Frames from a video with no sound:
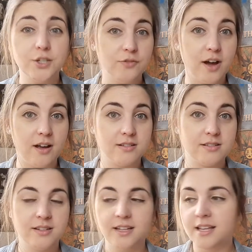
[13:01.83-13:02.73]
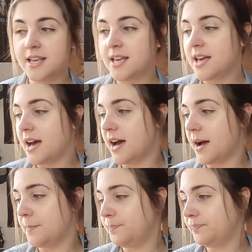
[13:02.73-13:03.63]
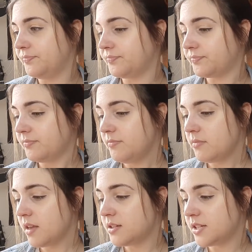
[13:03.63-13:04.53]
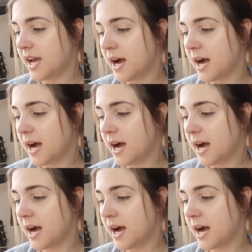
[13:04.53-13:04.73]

You've asked. So yeah,